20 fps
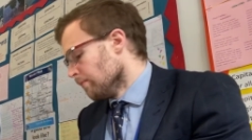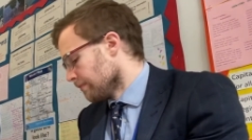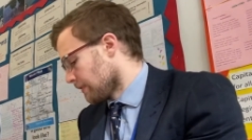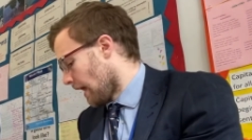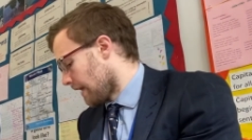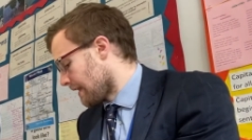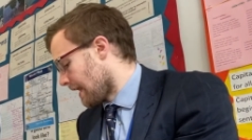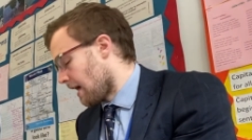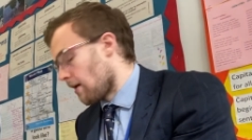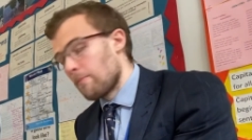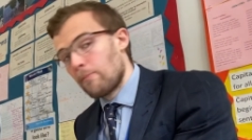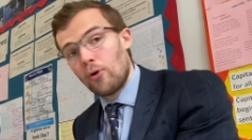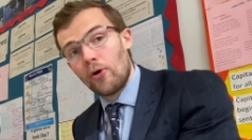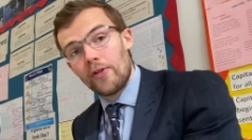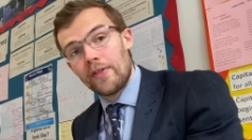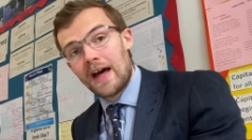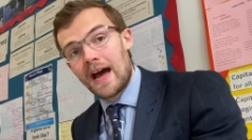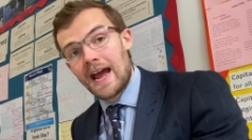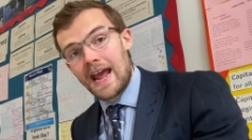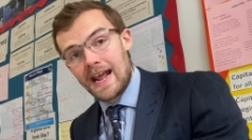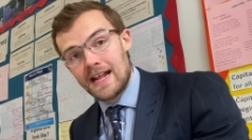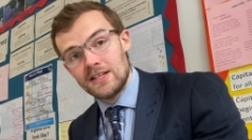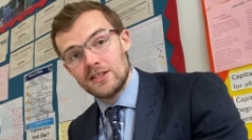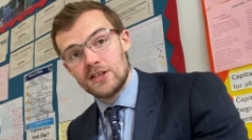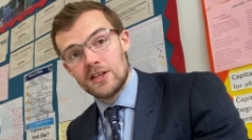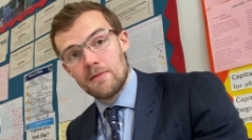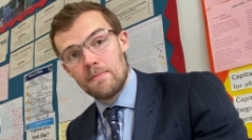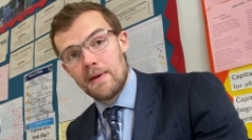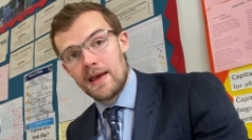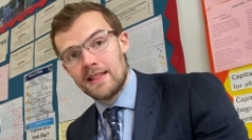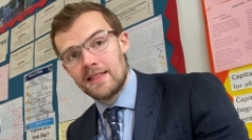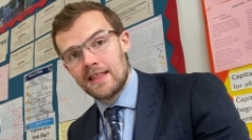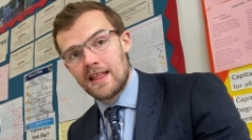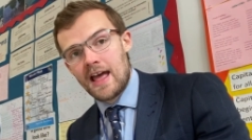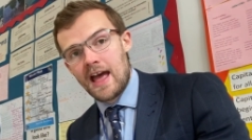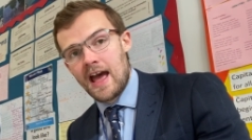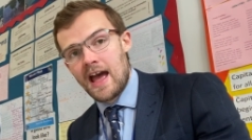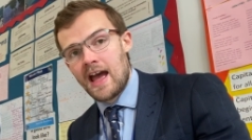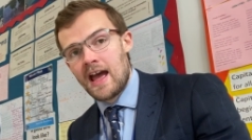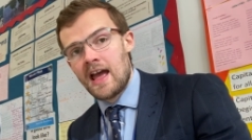and then I'll put that into the bin
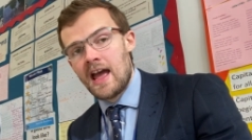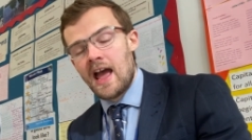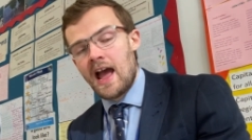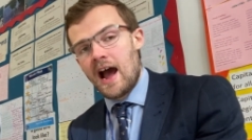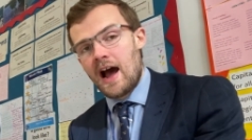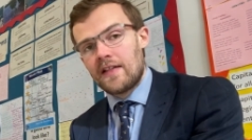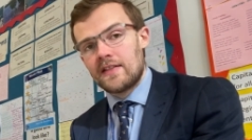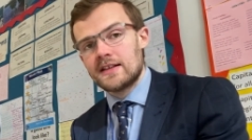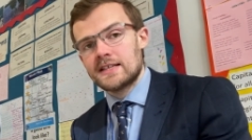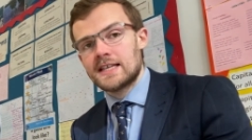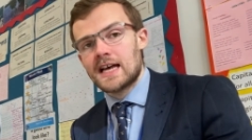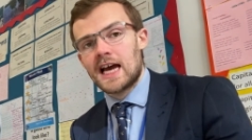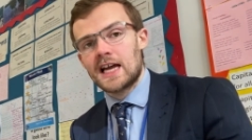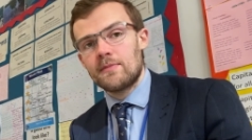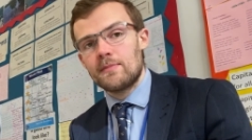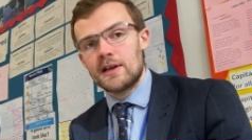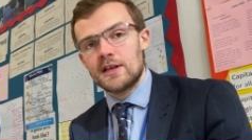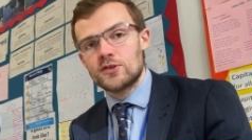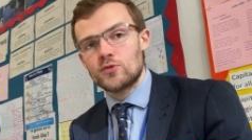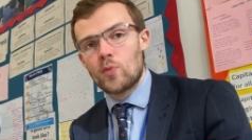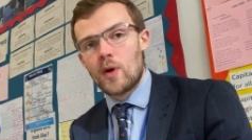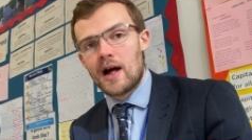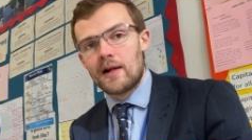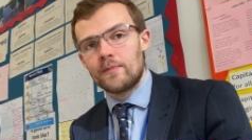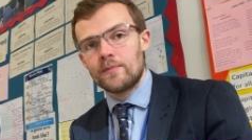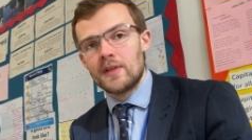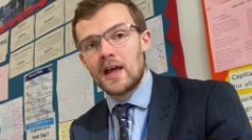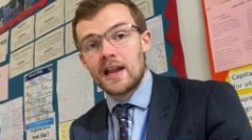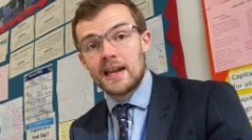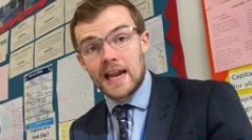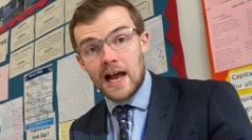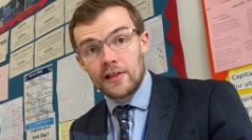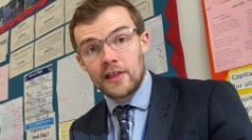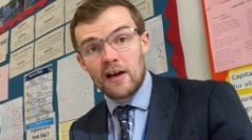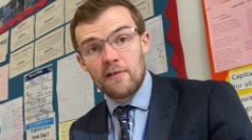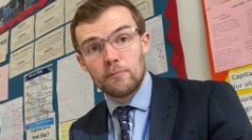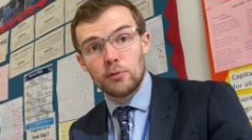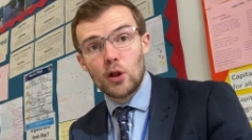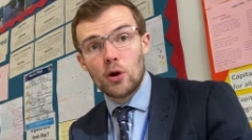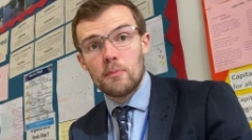there at the side of me as well. Now
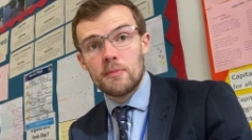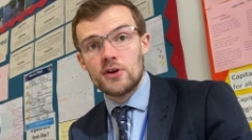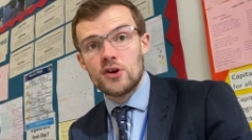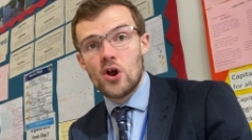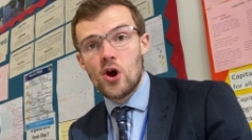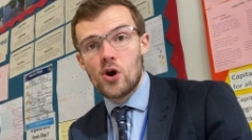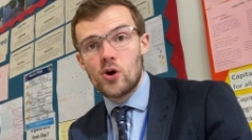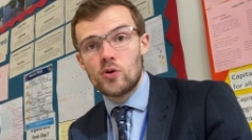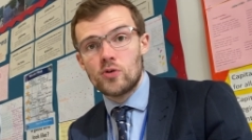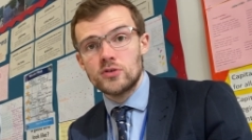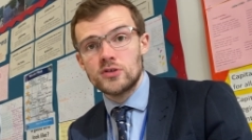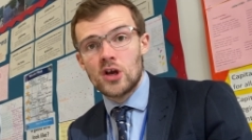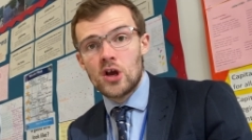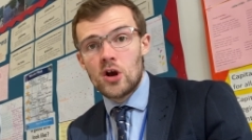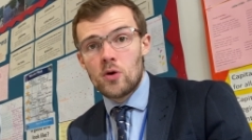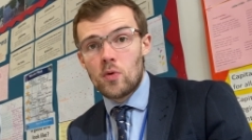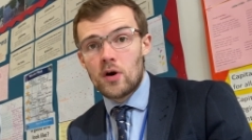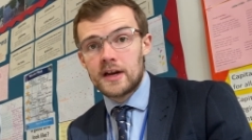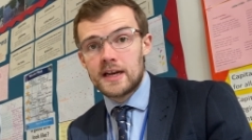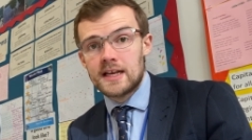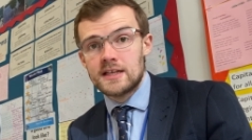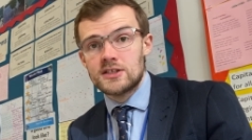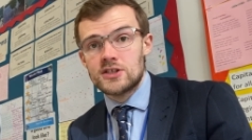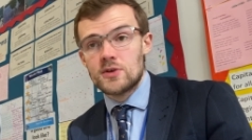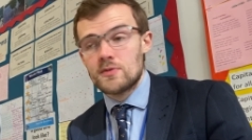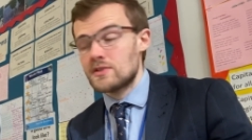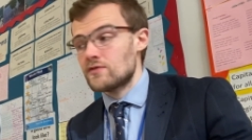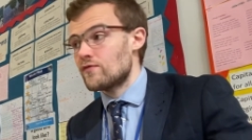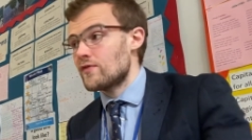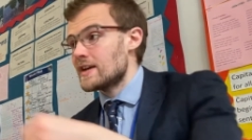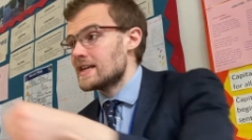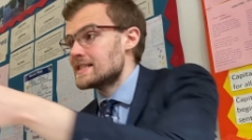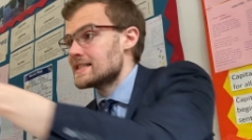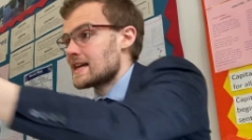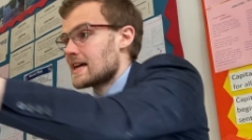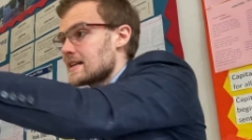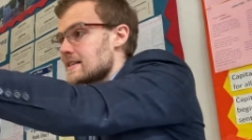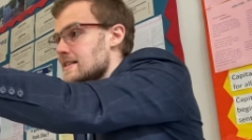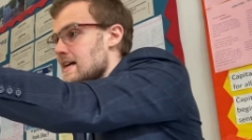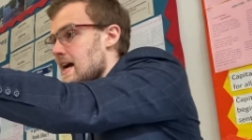that I've blown my nose, what I need to do is
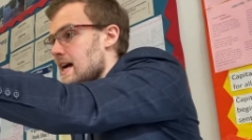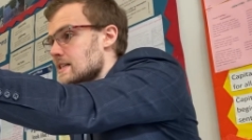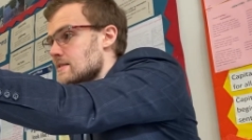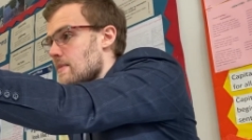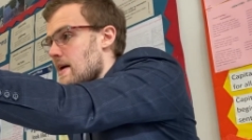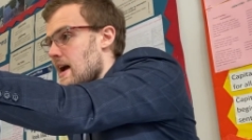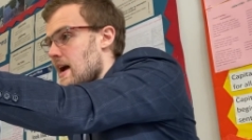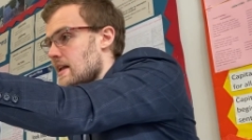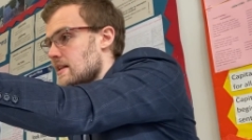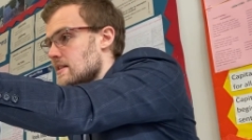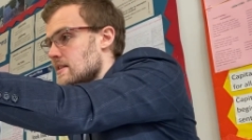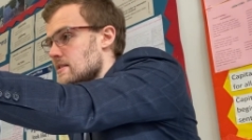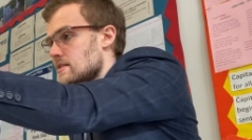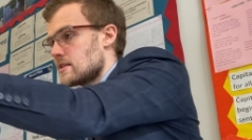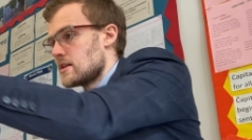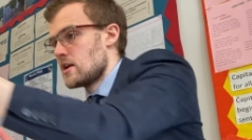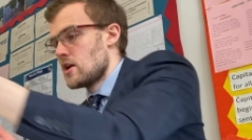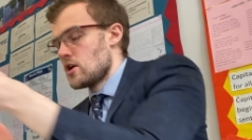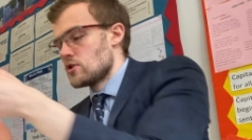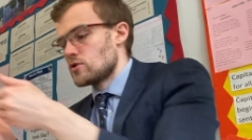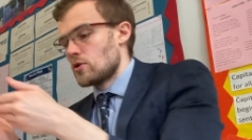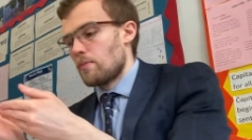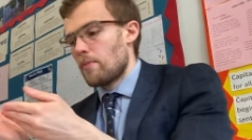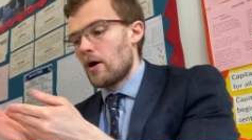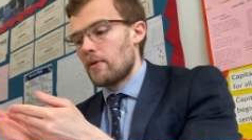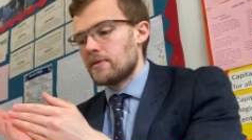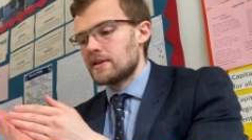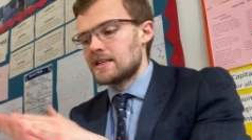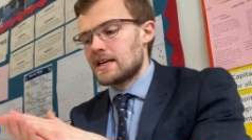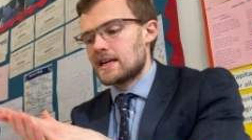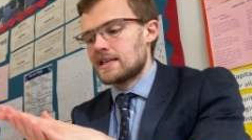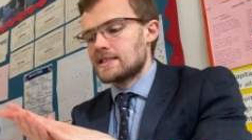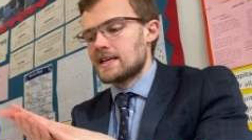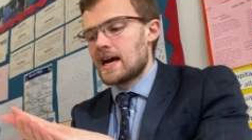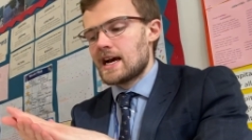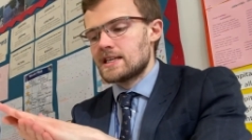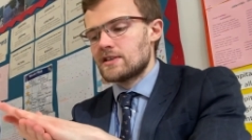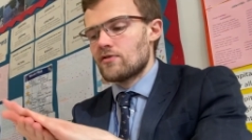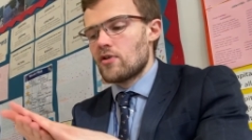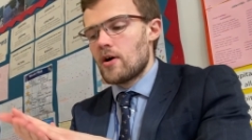re-sanitize my hands. So I'll pop the
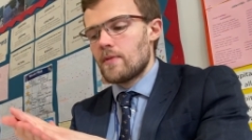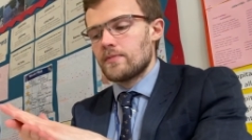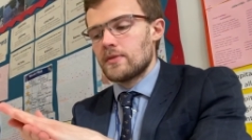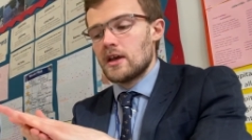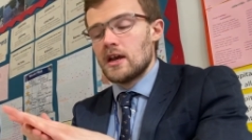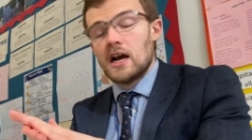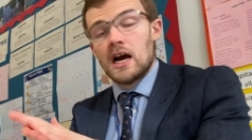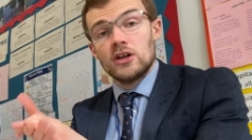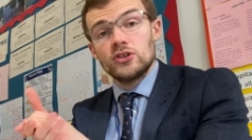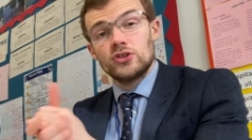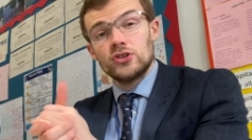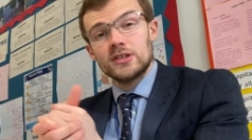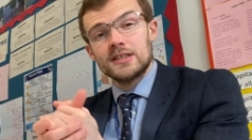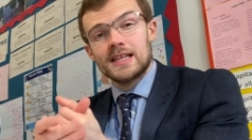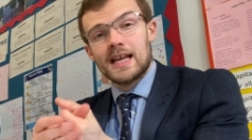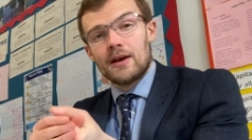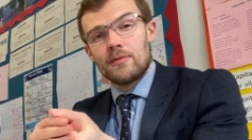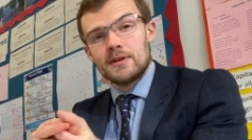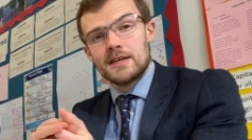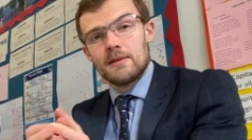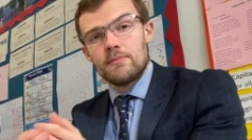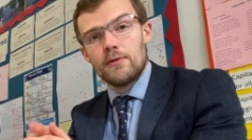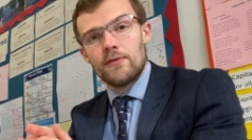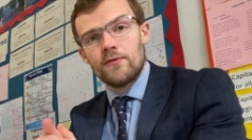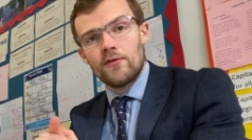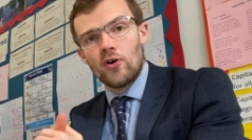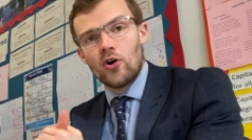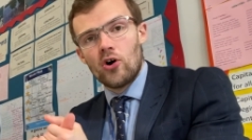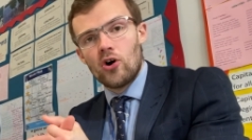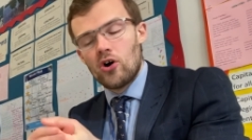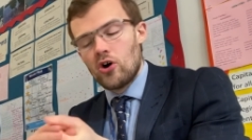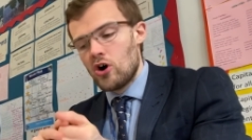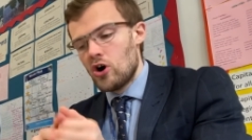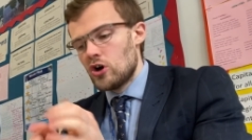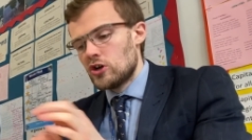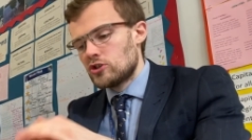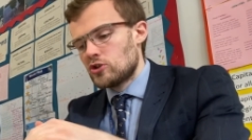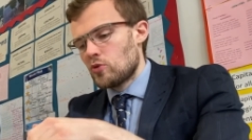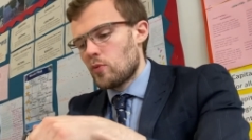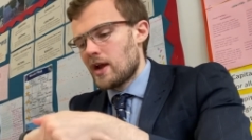sanitizer on, and just like we did before,
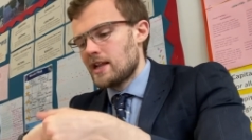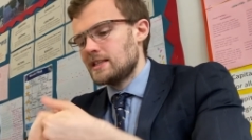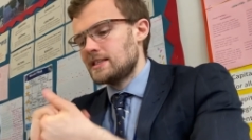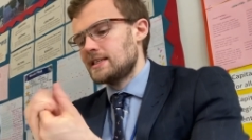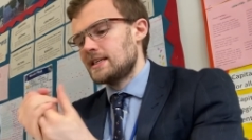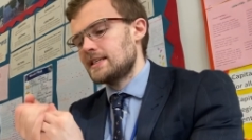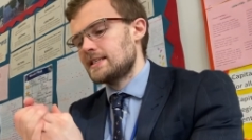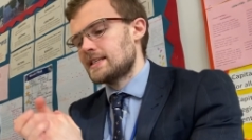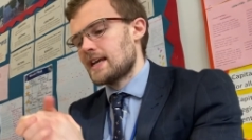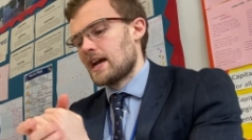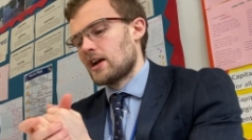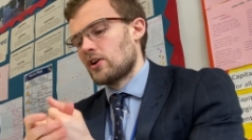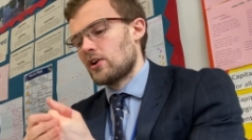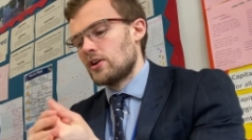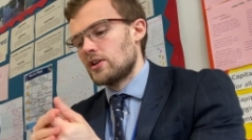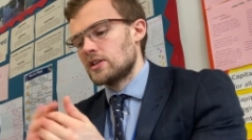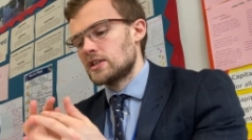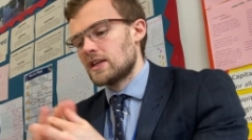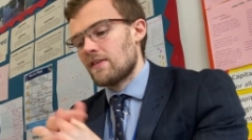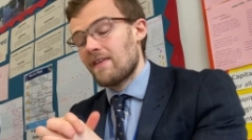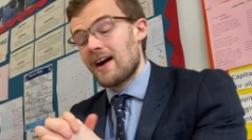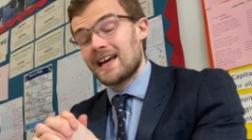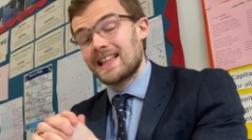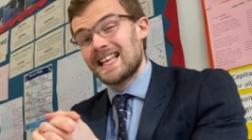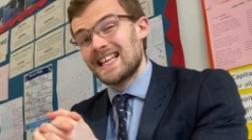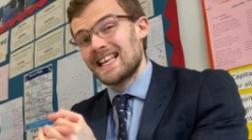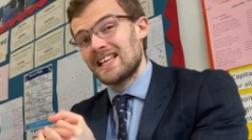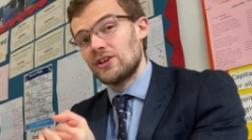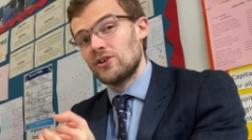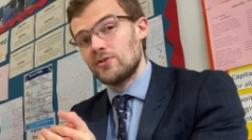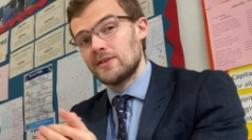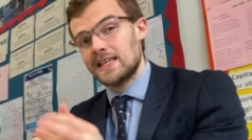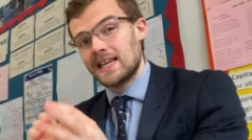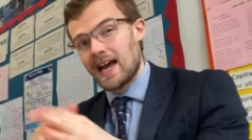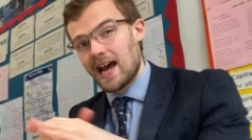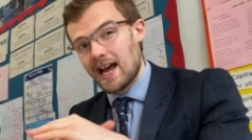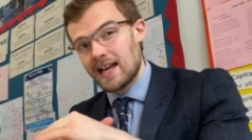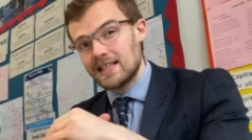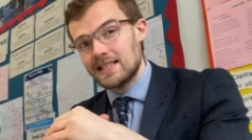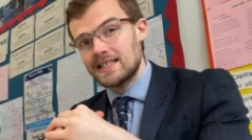20 seconds of either using
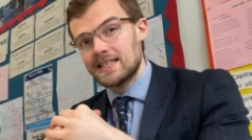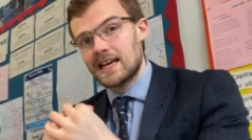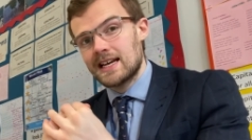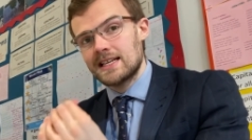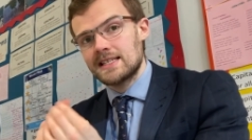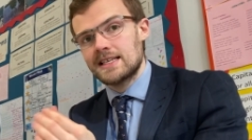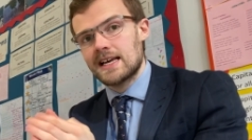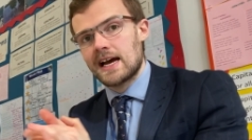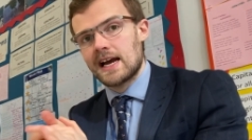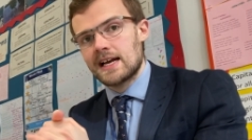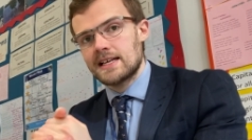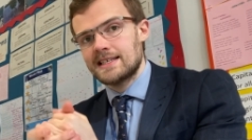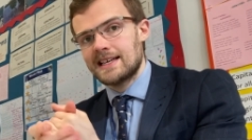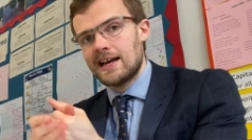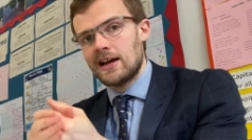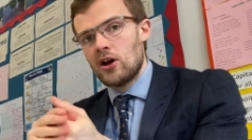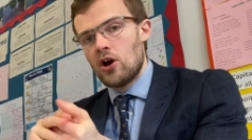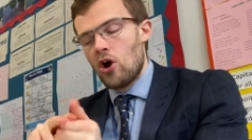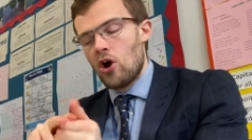hand sanitizer